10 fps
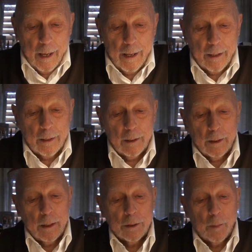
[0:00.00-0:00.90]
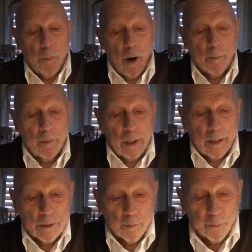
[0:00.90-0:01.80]
And this apartment
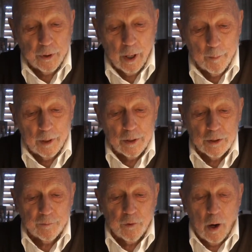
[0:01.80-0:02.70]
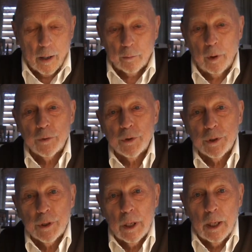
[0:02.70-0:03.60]
has a predominance of
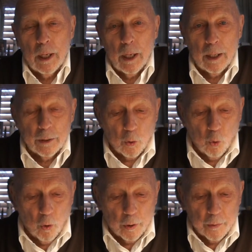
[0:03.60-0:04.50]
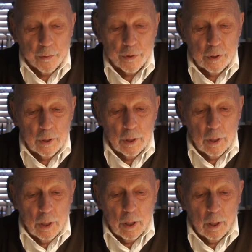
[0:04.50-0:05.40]
cockroaches in the corners
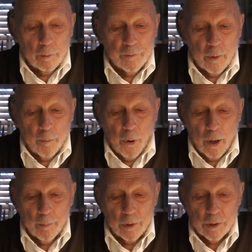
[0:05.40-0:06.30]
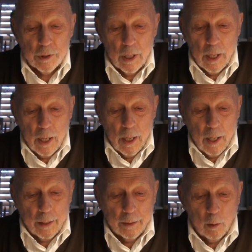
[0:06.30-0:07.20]
of their apartments.
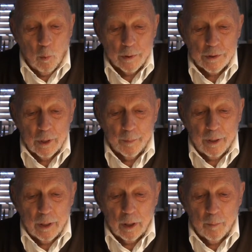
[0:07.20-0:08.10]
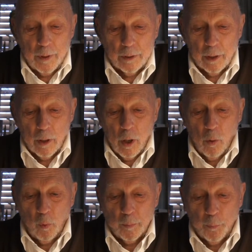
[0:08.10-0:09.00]
And they want somebody to come in there
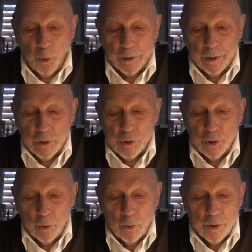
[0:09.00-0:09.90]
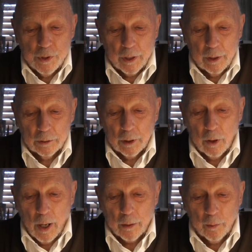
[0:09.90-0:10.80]
with pointy shoes to kill the
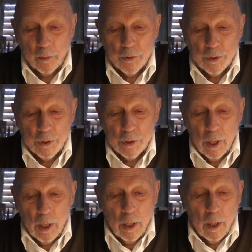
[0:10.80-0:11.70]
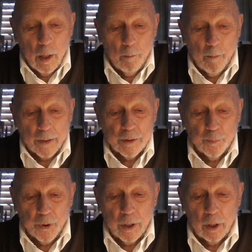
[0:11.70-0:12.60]
cockroaches. Must
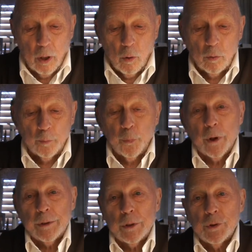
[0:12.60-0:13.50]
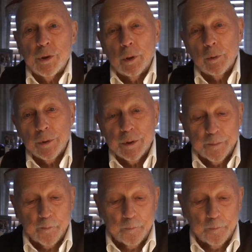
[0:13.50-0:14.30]
bring own pointed shoes.